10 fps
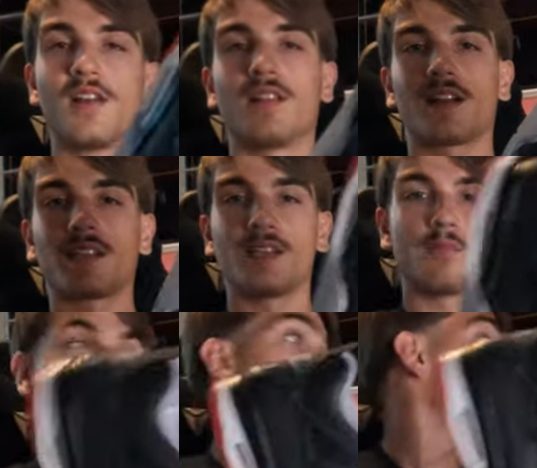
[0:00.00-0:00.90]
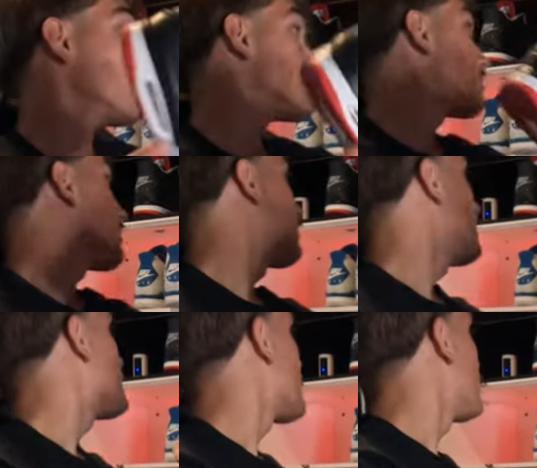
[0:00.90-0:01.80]
Like I said, breads,
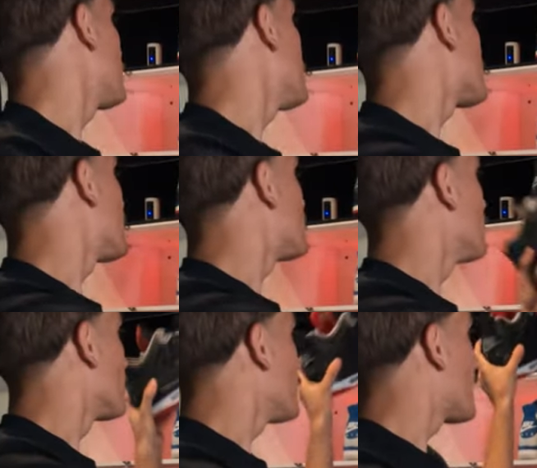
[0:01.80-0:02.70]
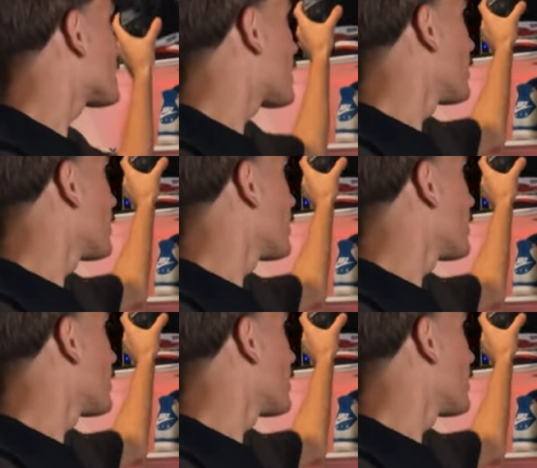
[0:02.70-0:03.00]
military blues, two really nice